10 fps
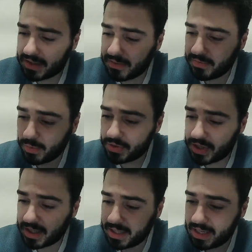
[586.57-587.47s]

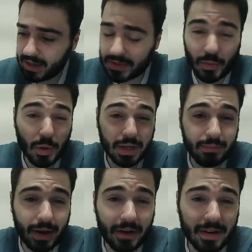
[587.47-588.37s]
Unfortunately, that was Morgan
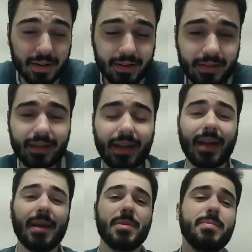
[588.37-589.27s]
Barron
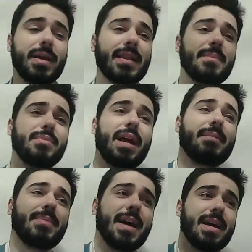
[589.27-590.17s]
who made that
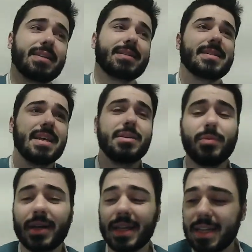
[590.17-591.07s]
blind pass. I don't
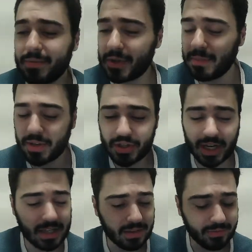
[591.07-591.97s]
want to give too much
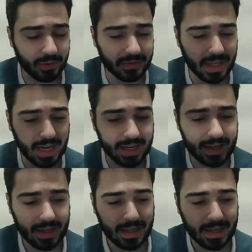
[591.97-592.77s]
shade to the fourth line,